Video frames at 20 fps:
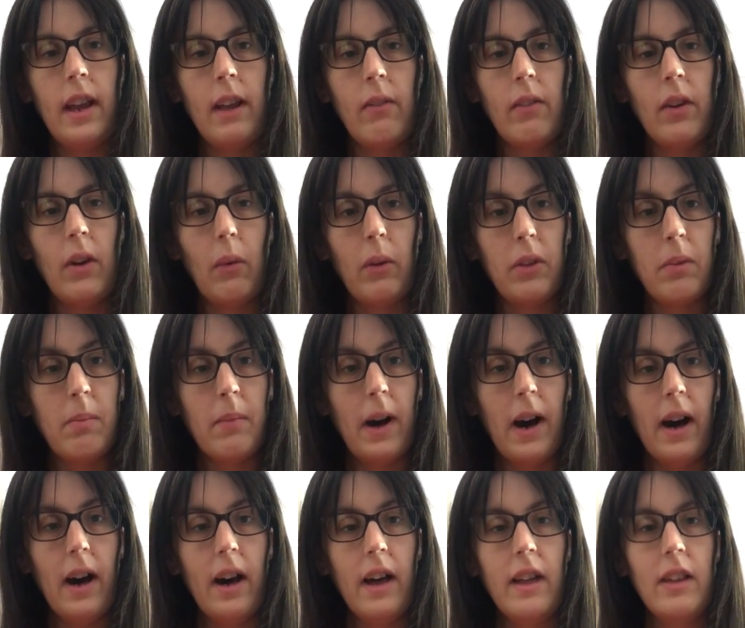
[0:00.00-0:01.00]
even up to
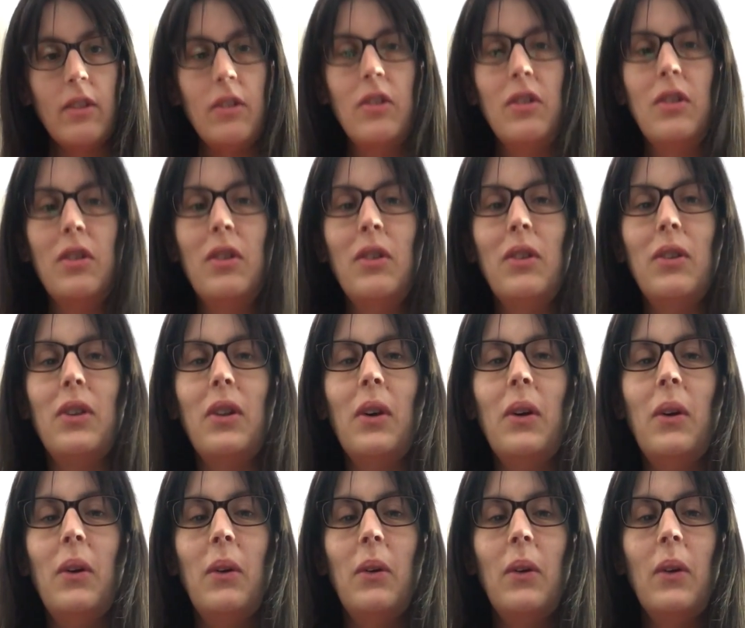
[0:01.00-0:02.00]
March.
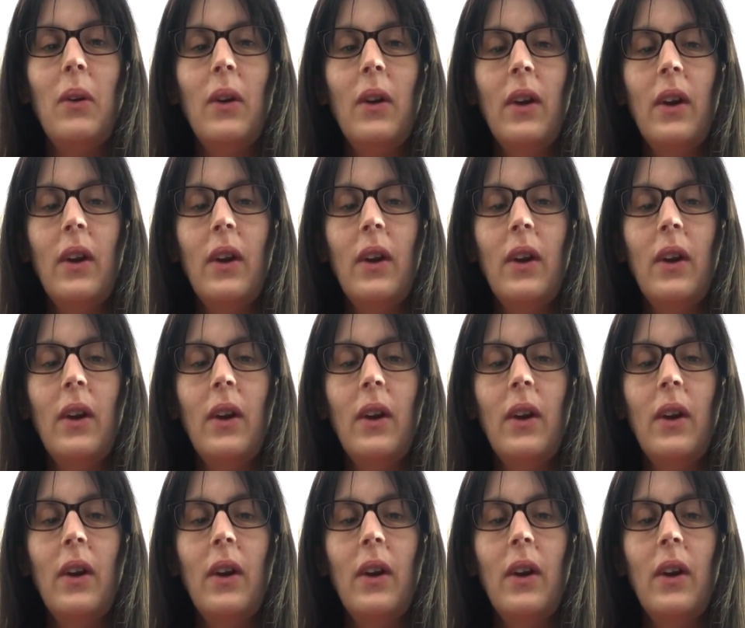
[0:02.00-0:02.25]
So